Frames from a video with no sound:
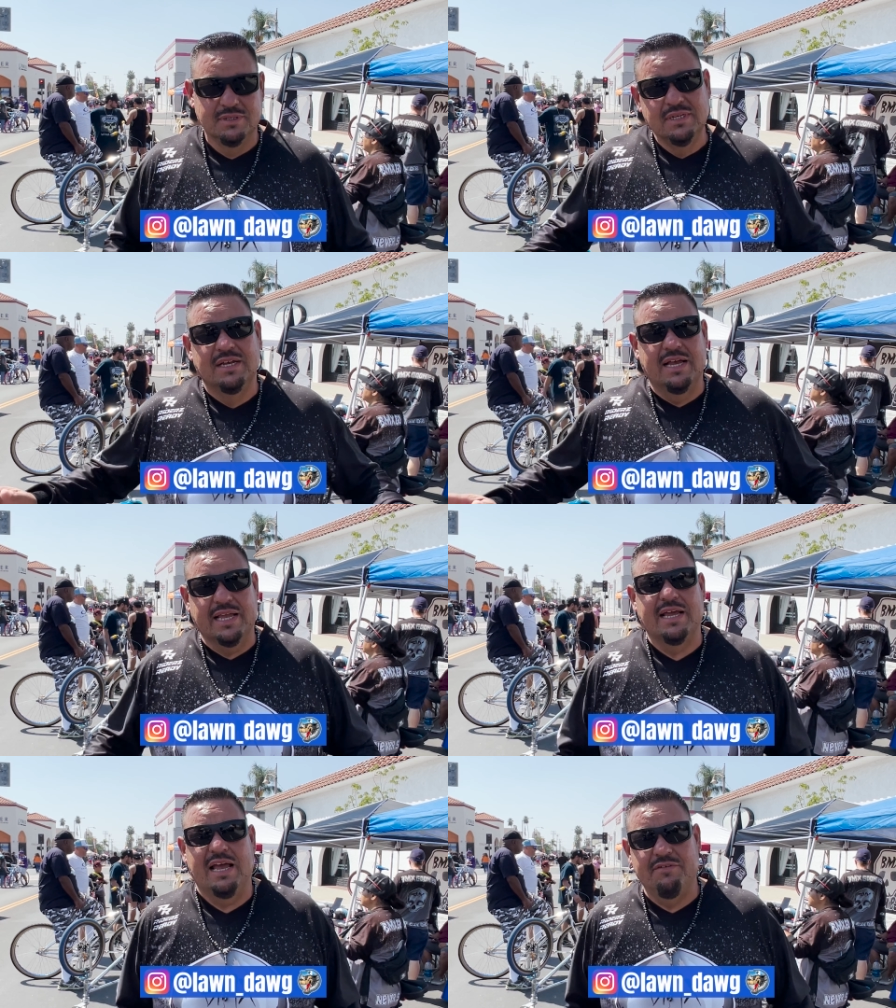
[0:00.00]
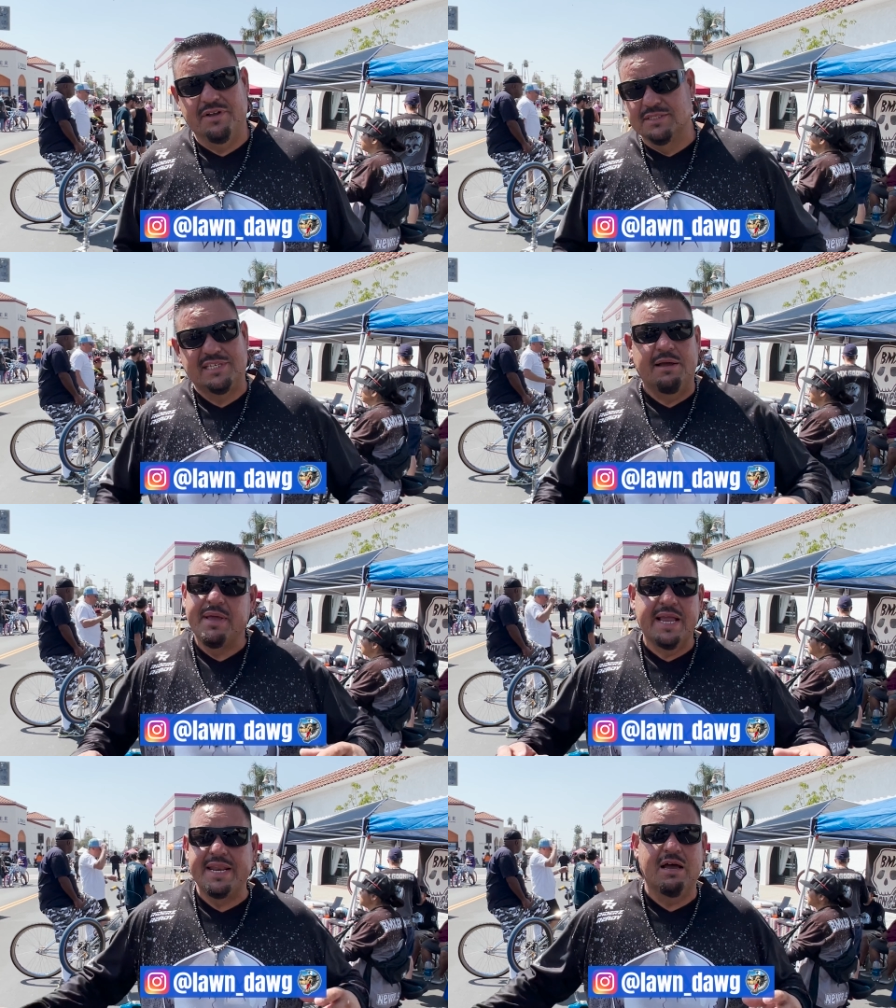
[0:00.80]
yeah. I have a good time
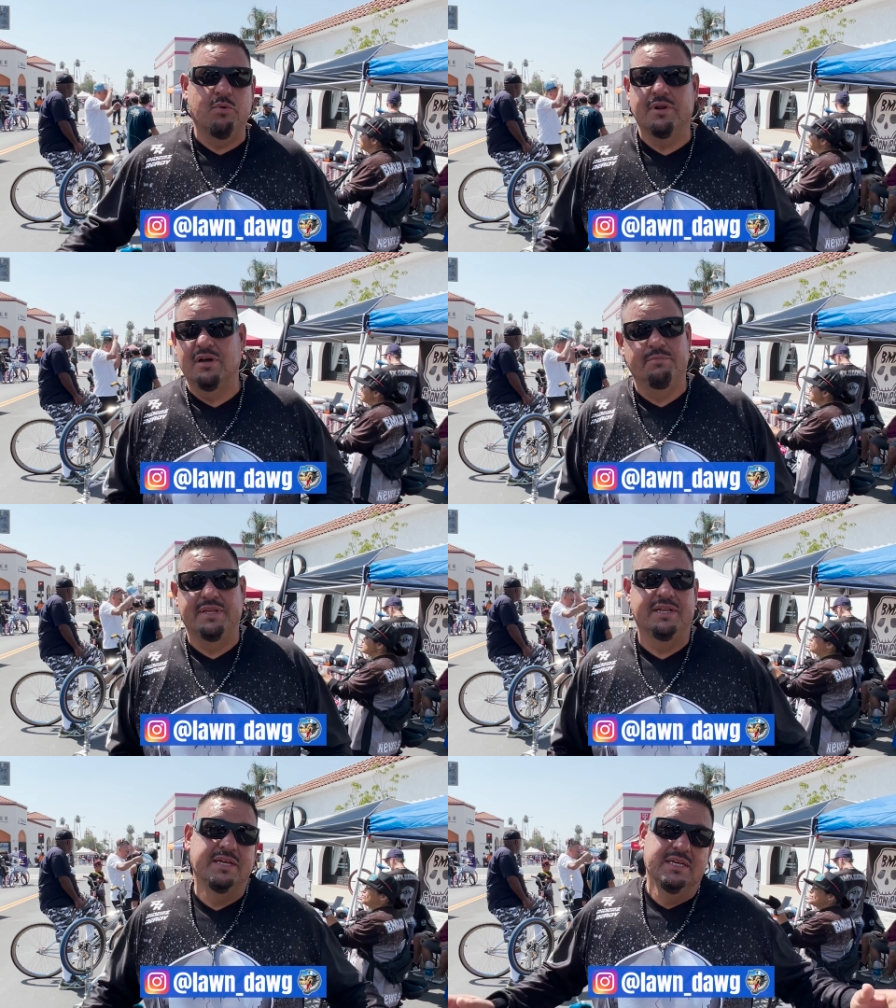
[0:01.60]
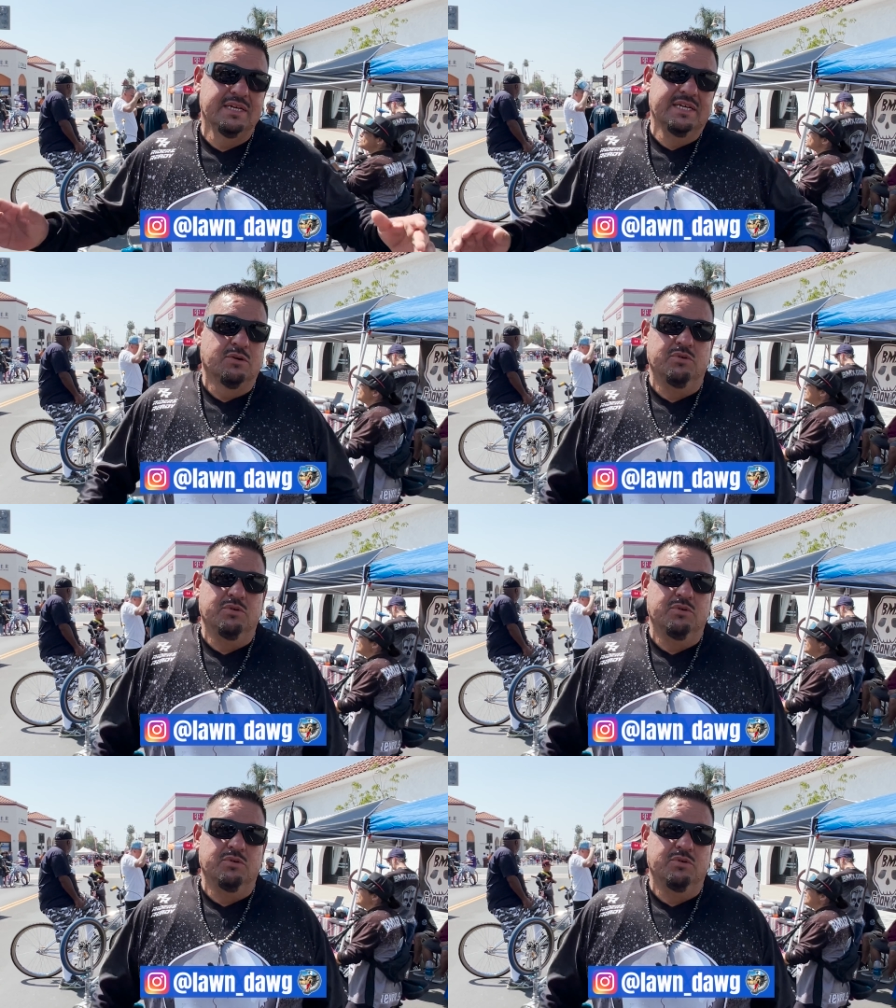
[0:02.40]
hanging out with them, and